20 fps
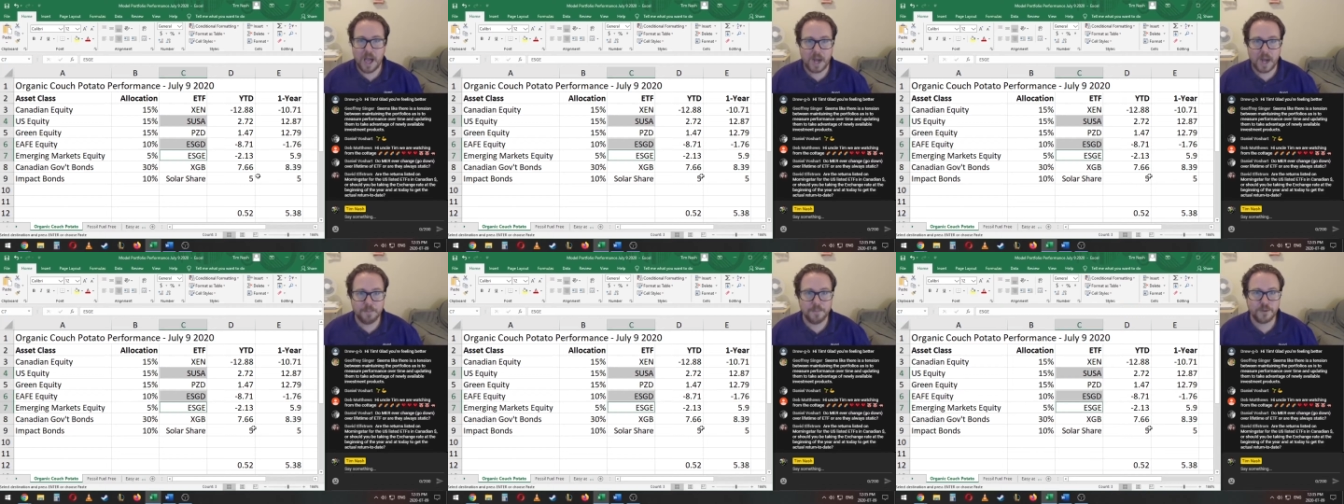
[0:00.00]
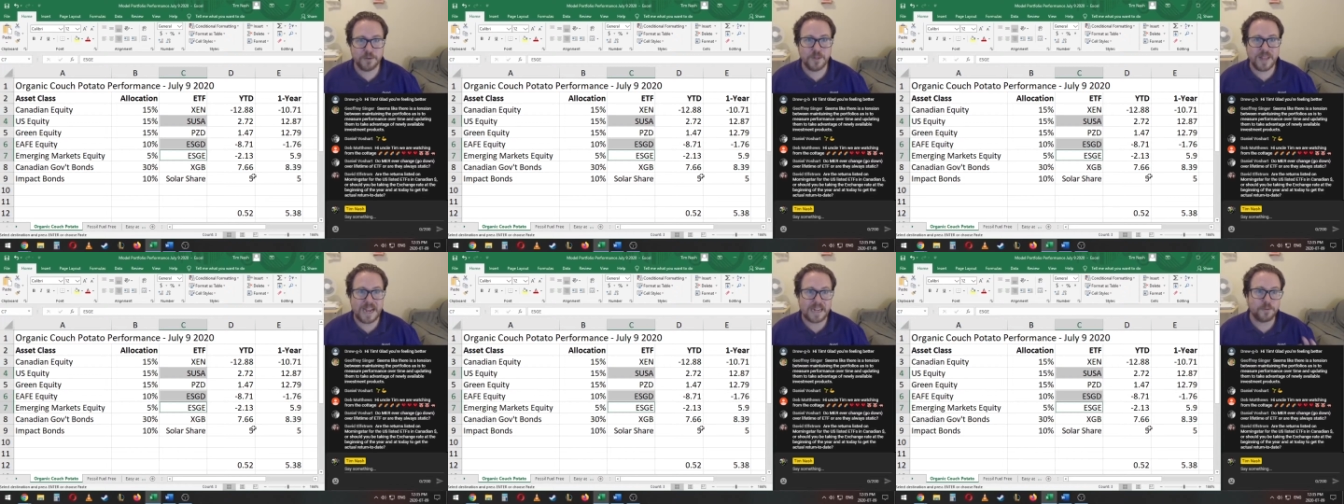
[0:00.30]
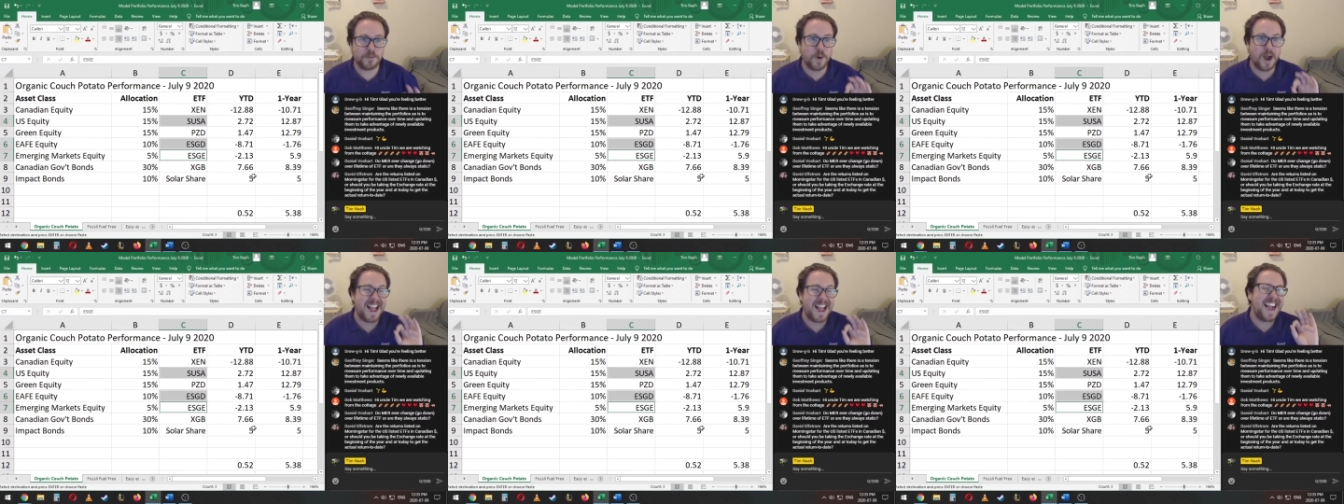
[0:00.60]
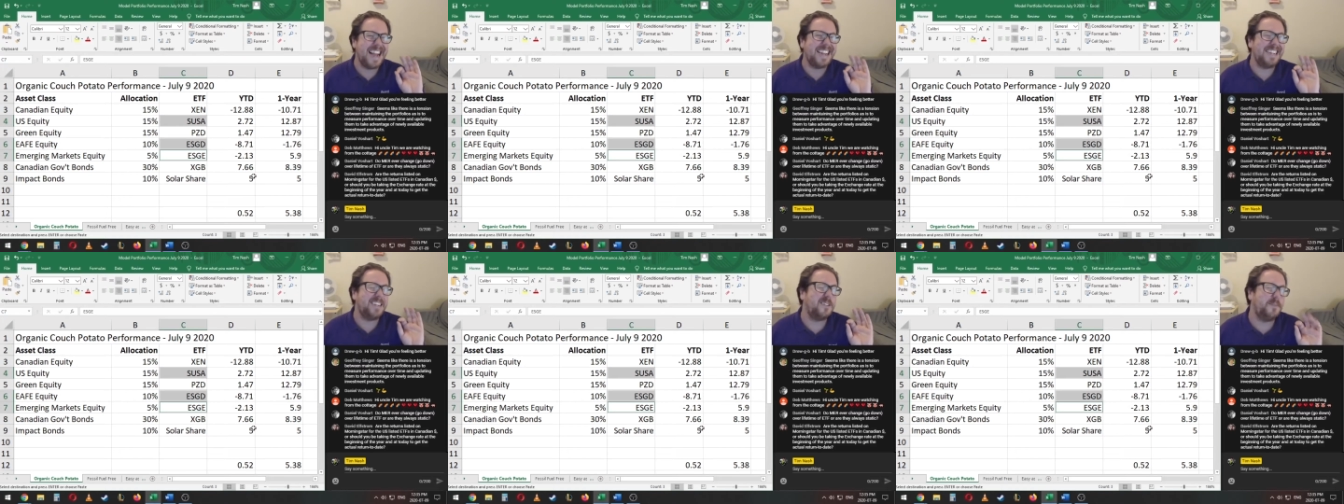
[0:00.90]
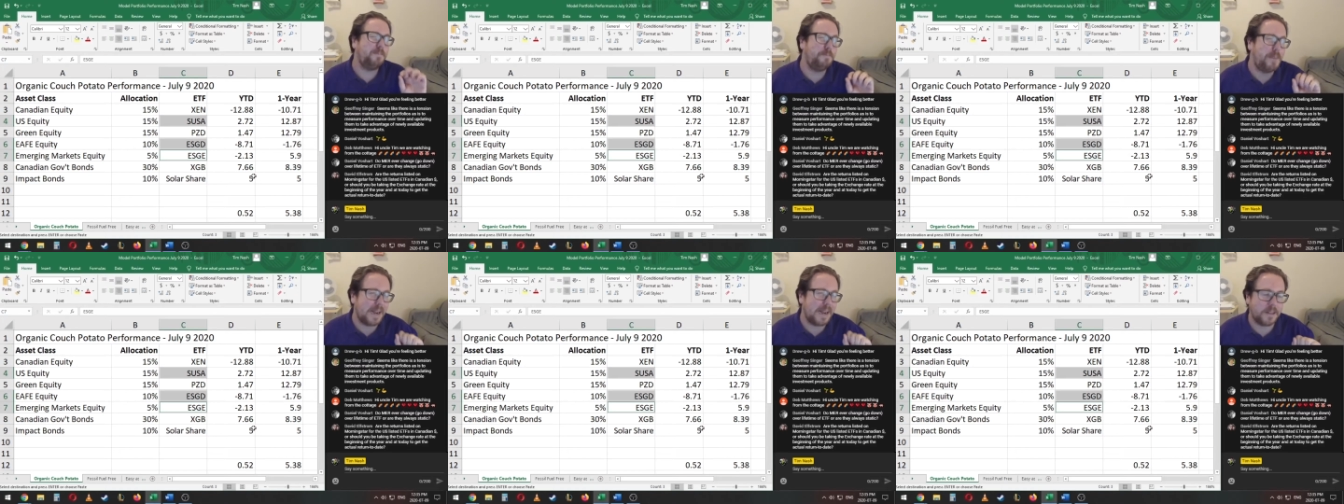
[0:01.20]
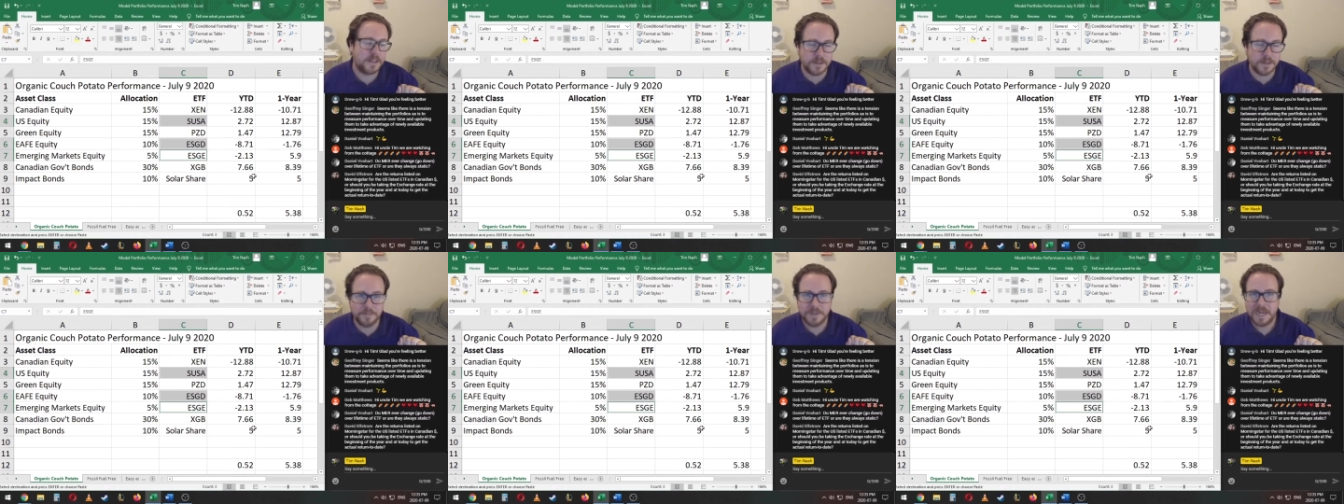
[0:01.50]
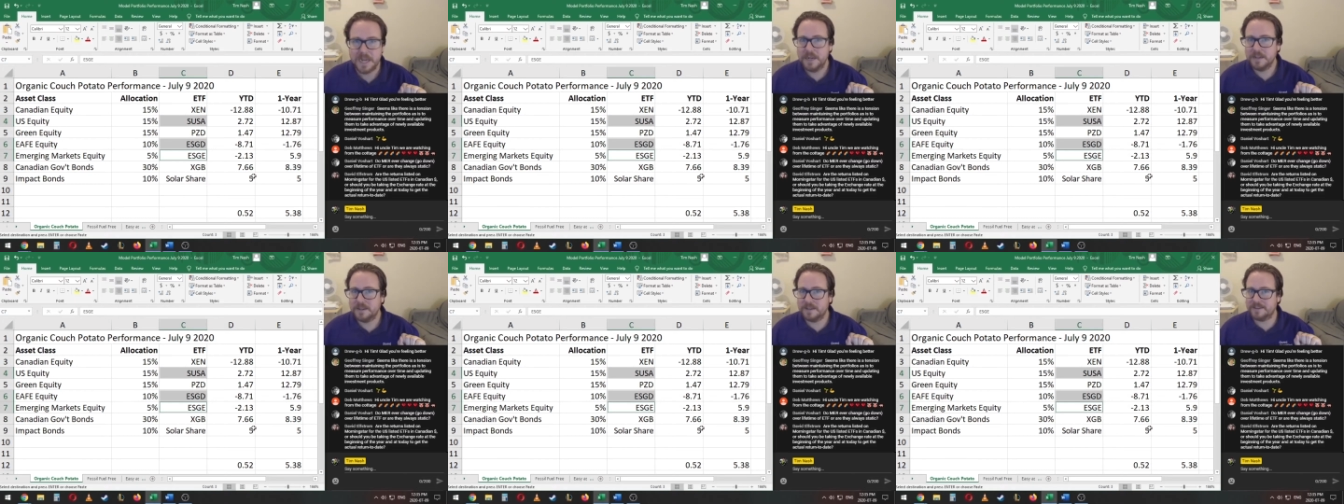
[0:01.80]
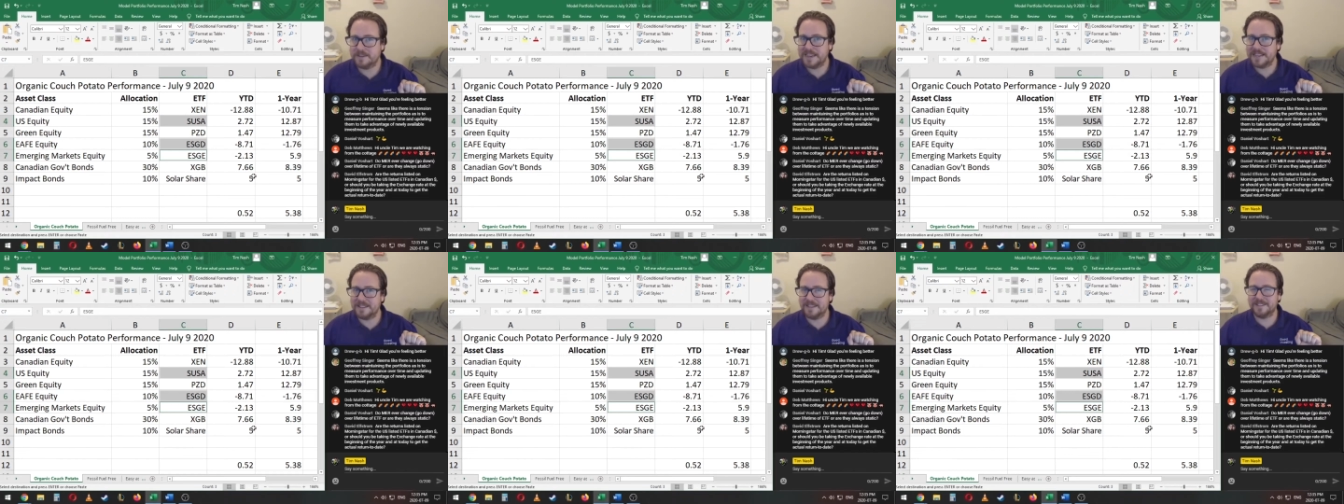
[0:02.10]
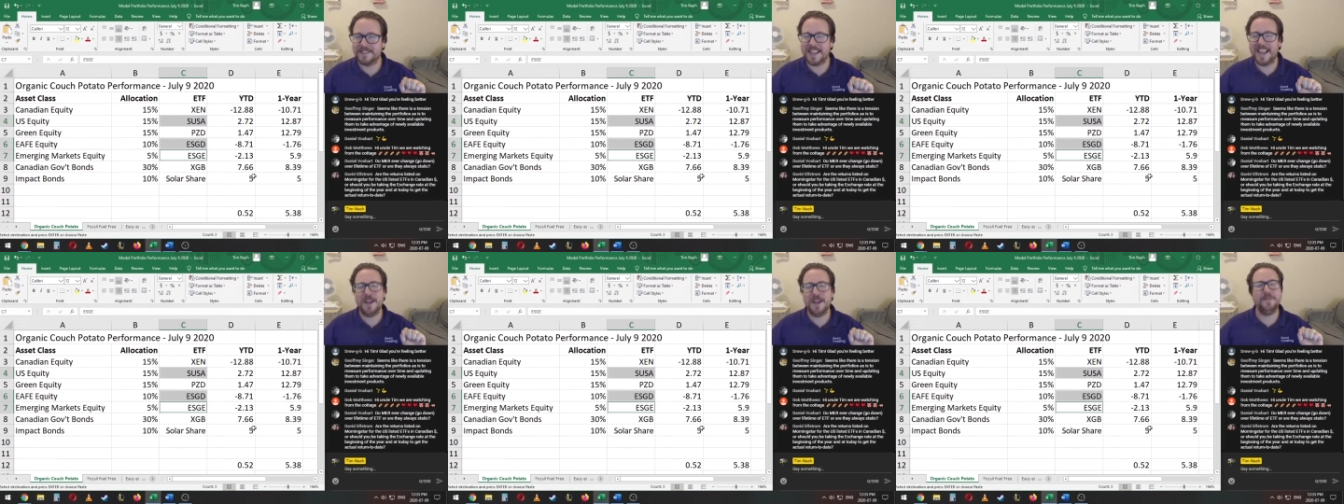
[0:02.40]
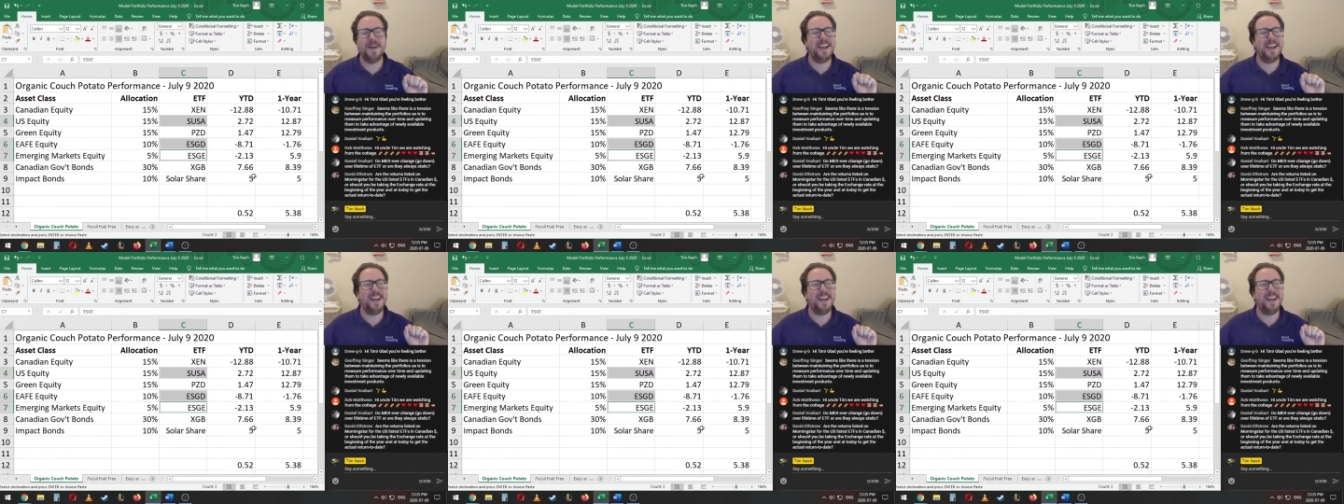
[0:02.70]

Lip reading: So that's why I expect them to stay the same.